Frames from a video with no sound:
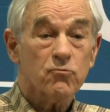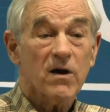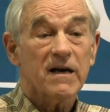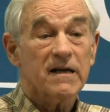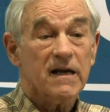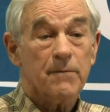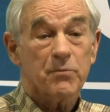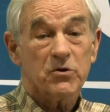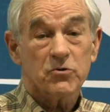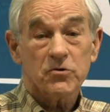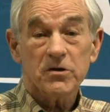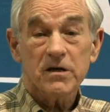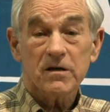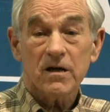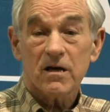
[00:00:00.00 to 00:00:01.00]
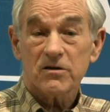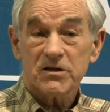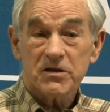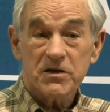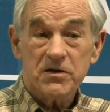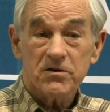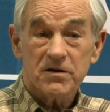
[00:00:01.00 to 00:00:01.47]
running up $1 trillion a
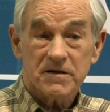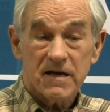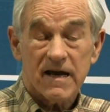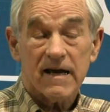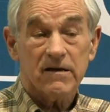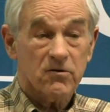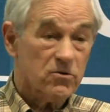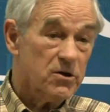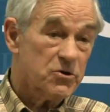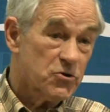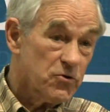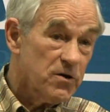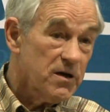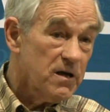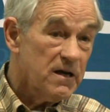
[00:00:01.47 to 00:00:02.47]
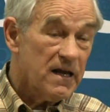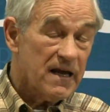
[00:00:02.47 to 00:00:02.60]
year debt, or $1.5 trillion,